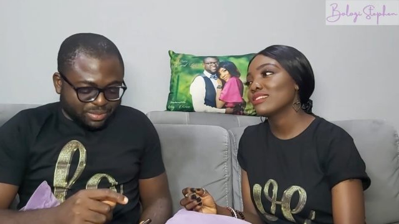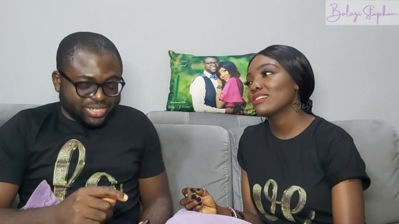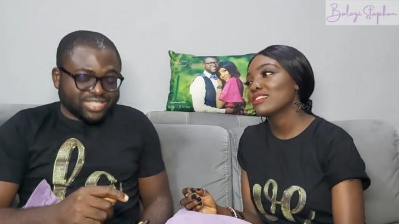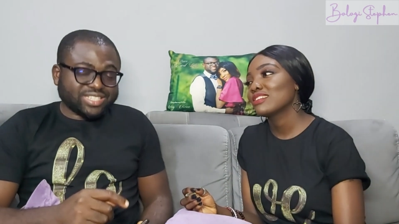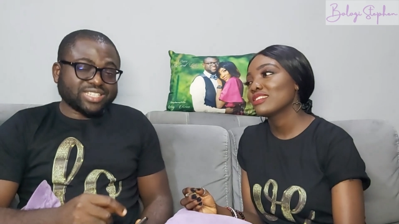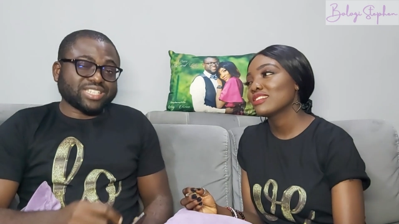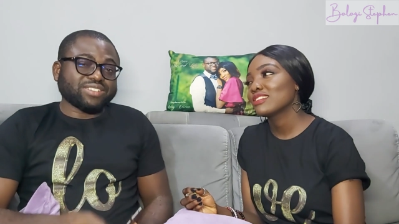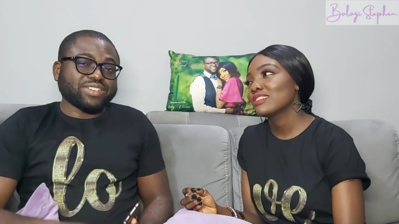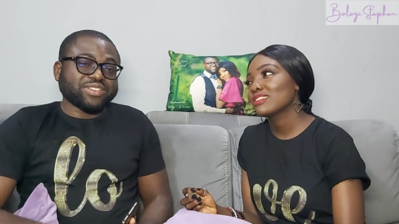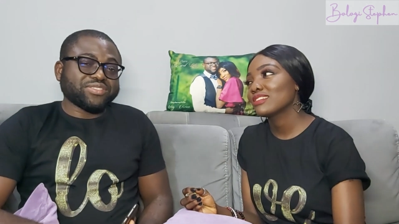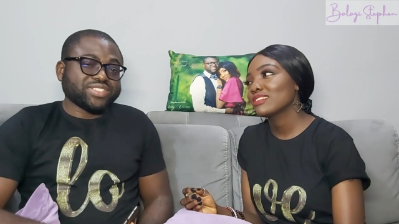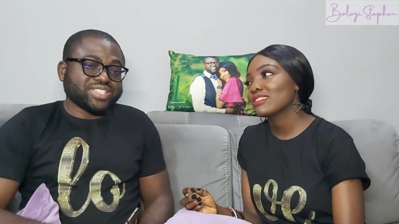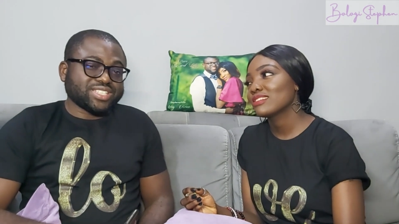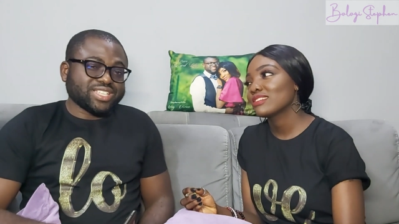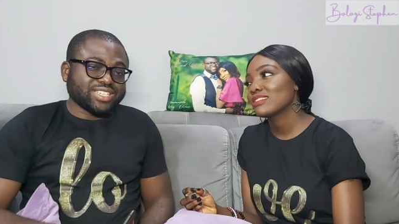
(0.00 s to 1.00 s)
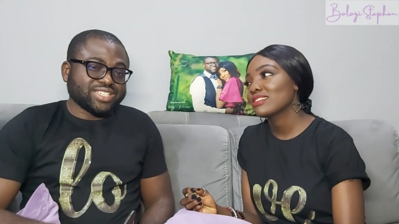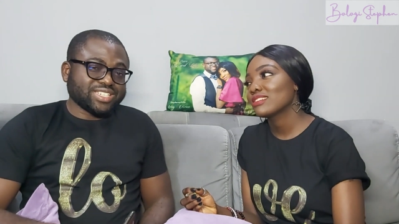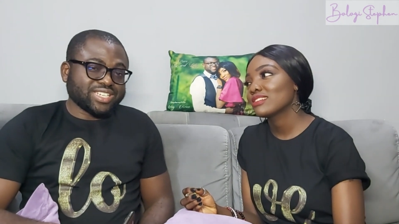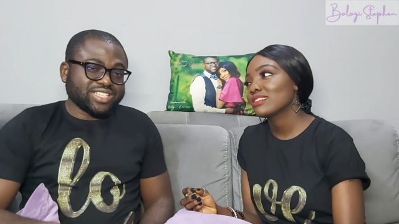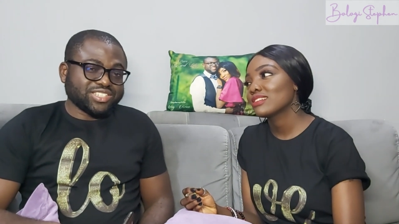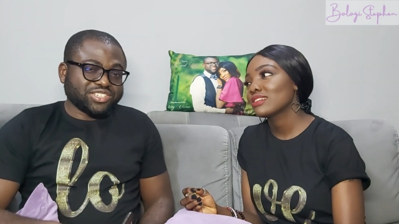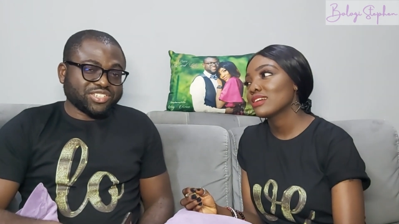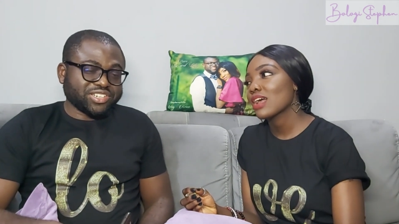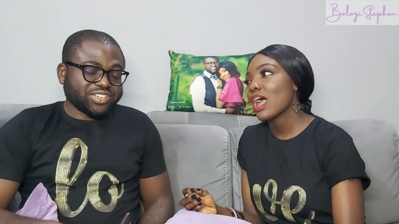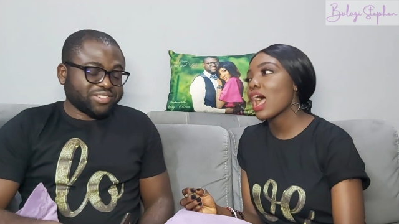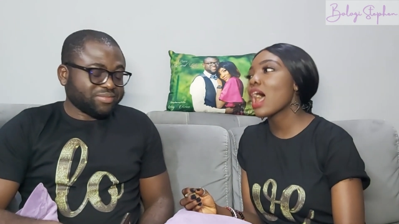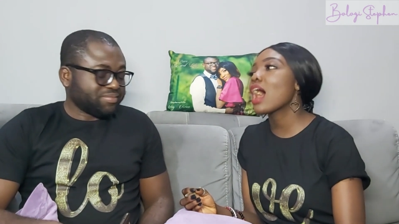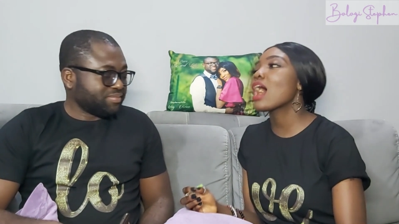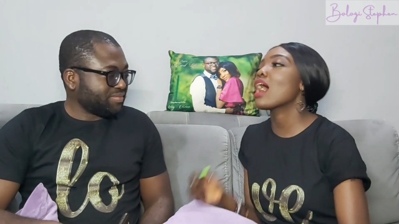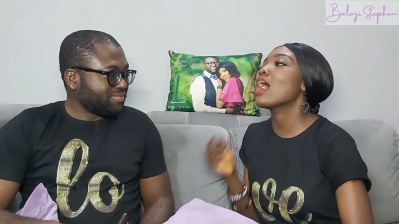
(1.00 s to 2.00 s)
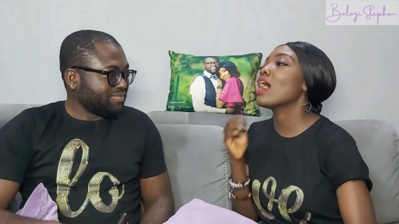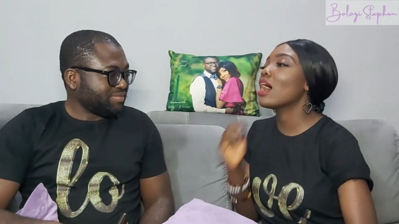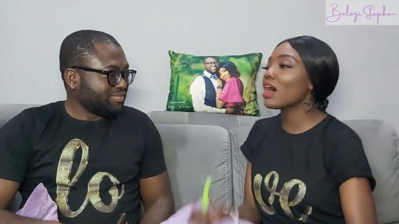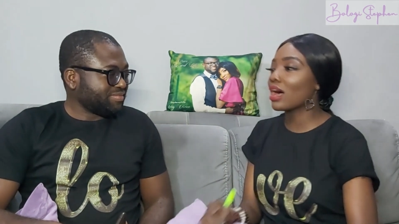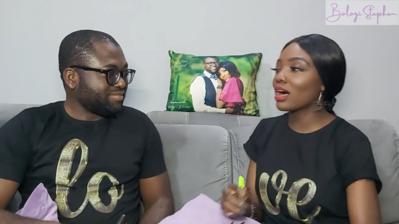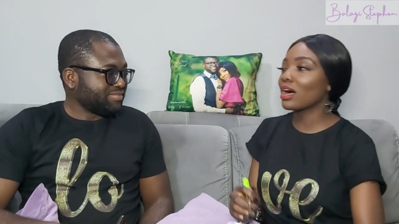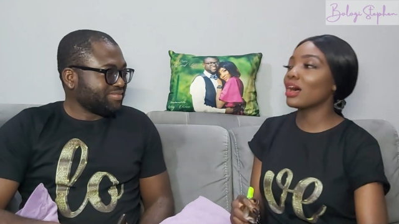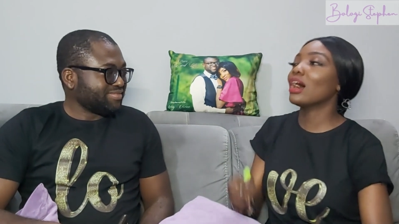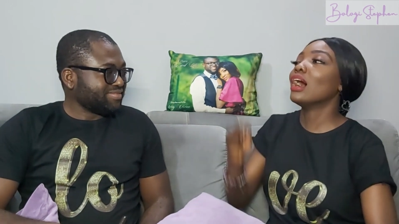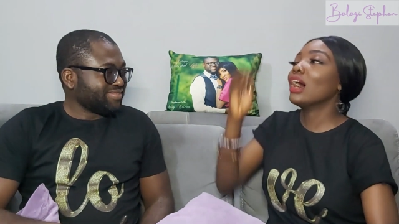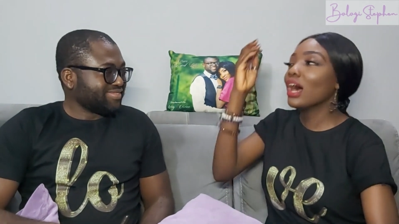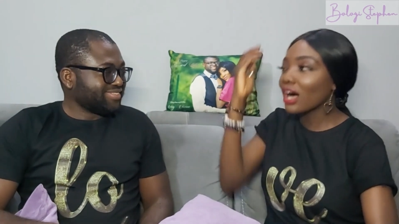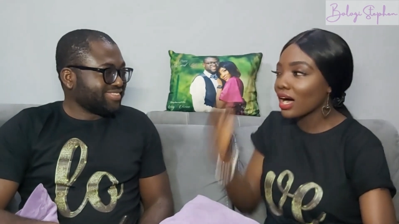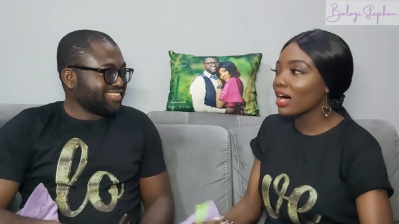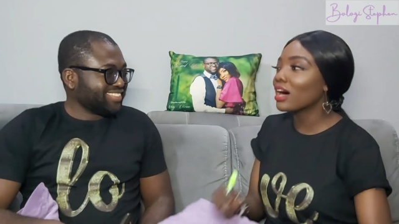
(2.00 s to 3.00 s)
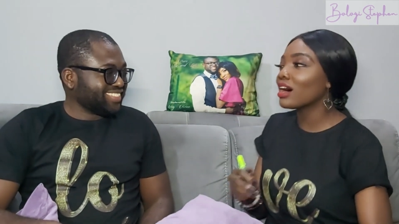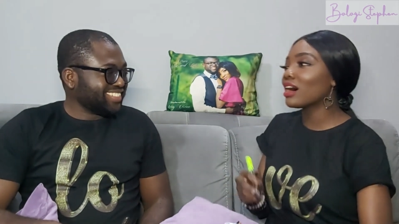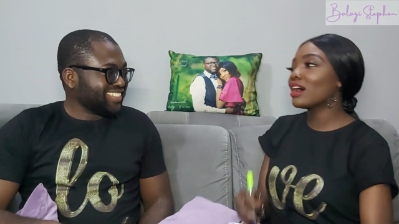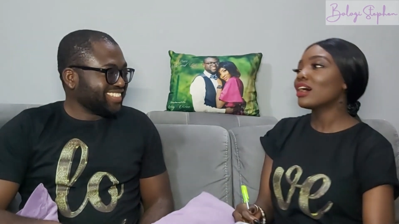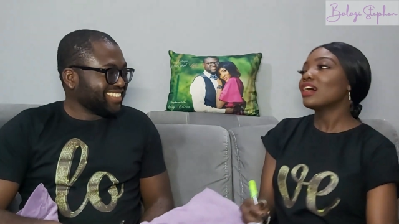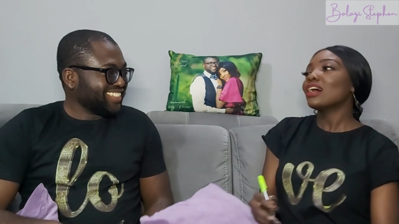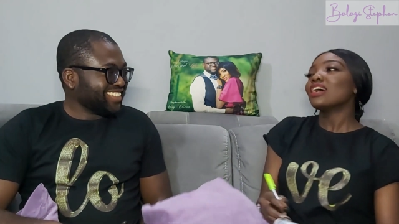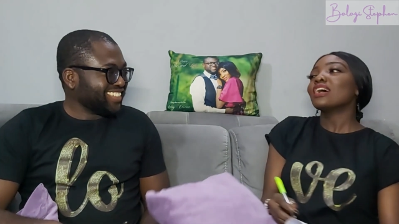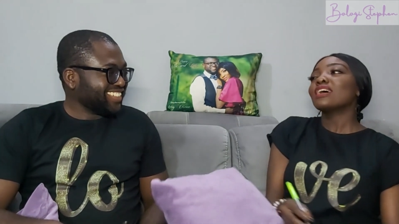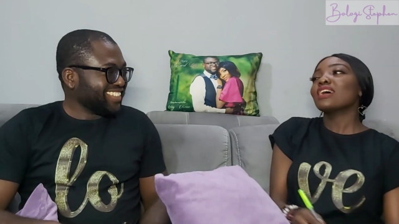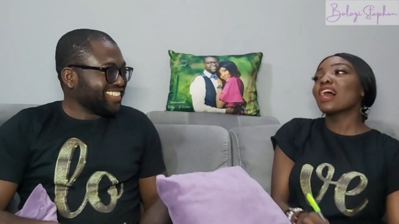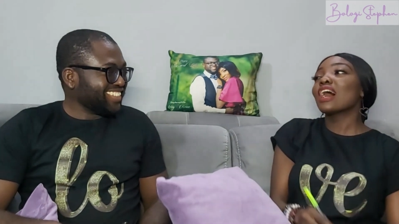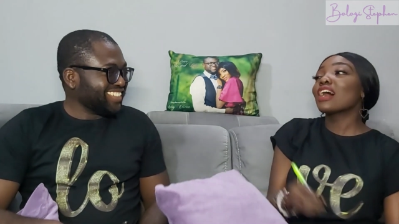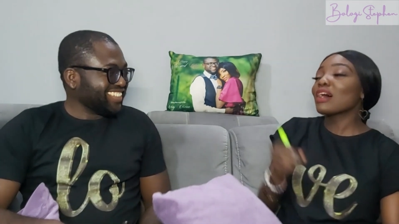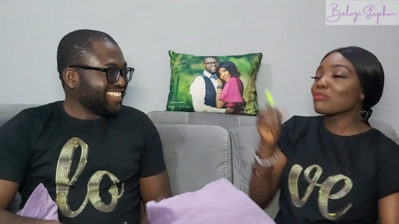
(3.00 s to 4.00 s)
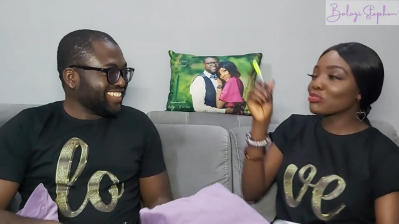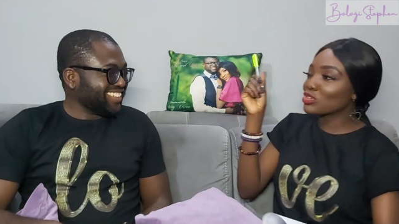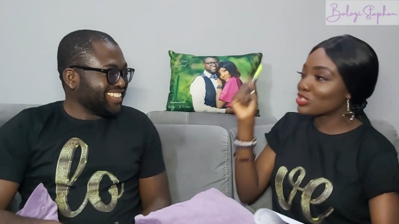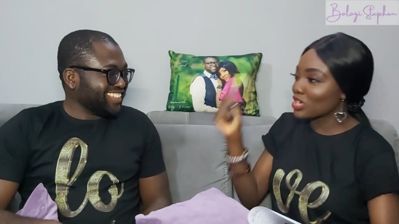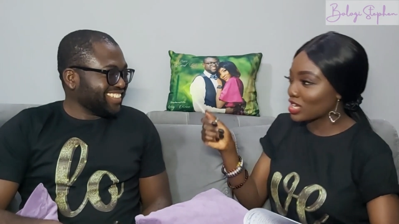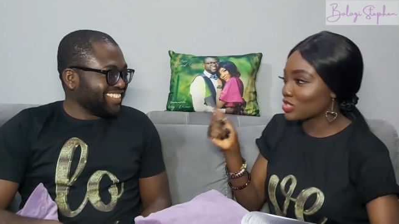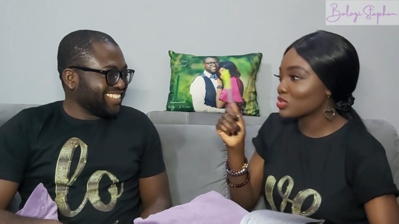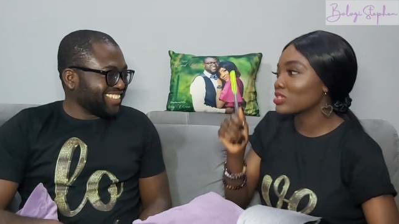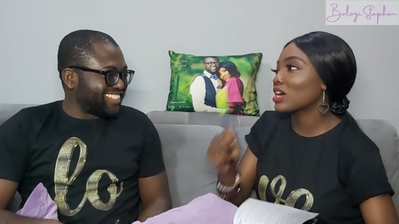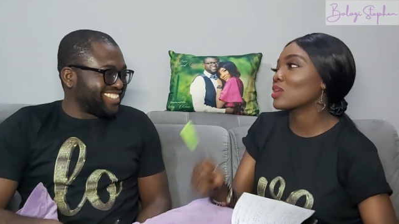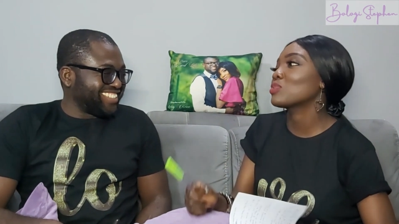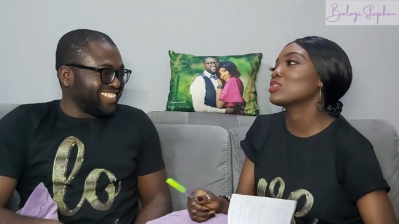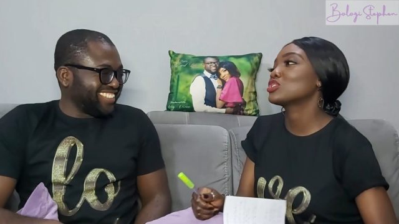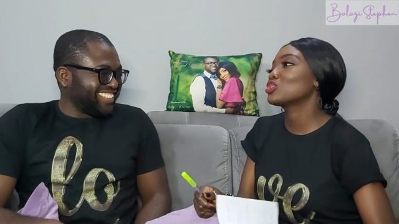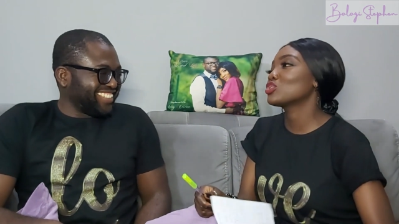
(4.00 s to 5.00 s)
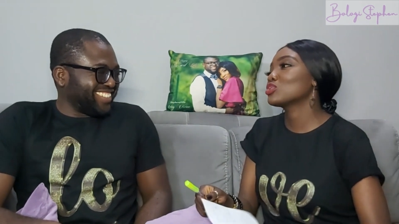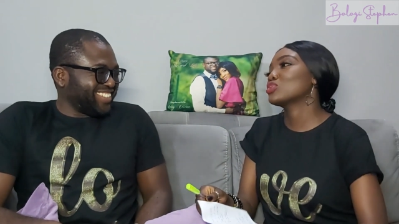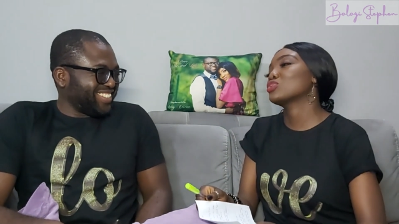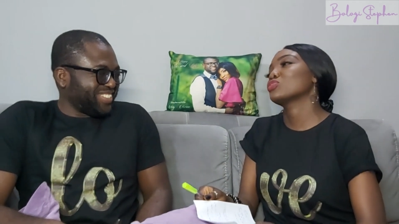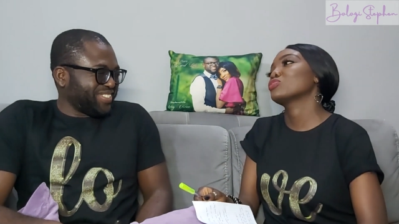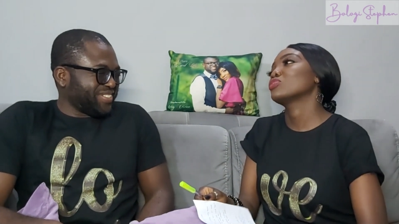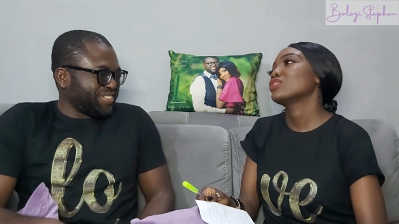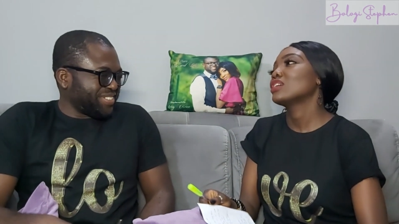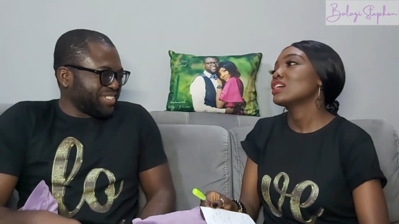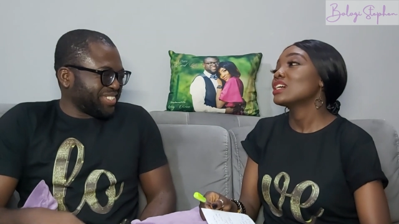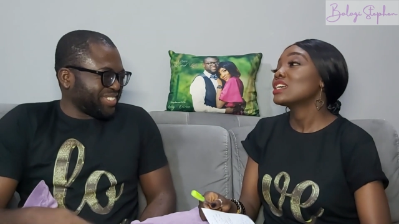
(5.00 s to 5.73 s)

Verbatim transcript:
Speaker 1: many states have I visited in Nigeria?
Speaker 2: Uh uh uh uh. I'm going to ask you that question too.